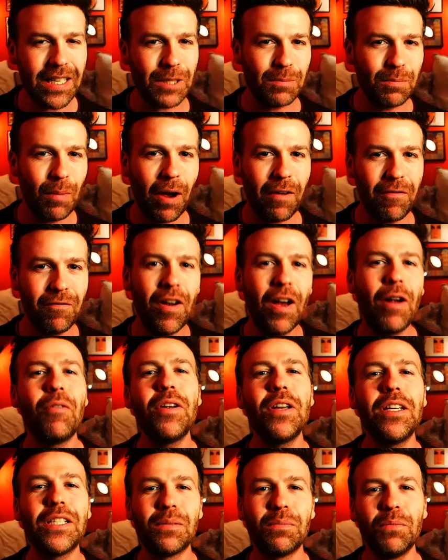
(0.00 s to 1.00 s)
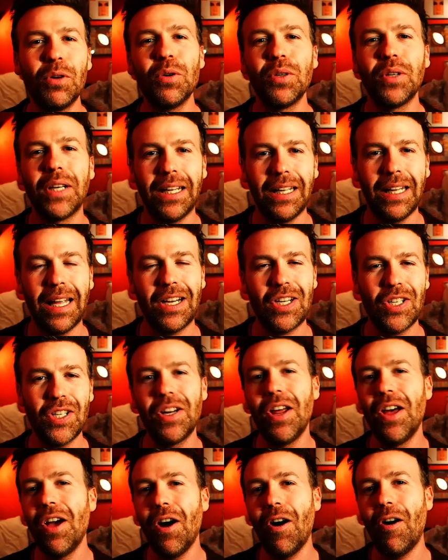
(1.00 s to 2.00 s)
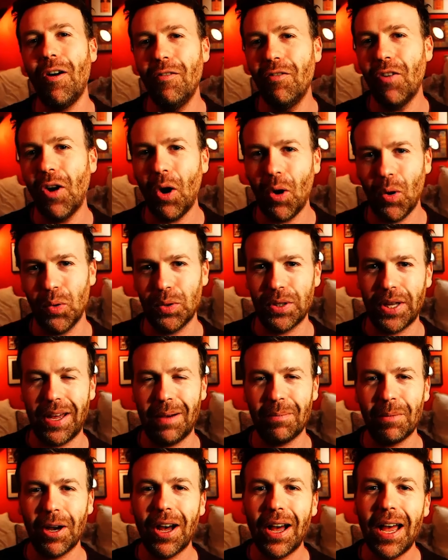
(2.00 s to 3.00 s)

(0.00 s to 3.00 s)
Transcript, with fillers: my very small collection of old hammer,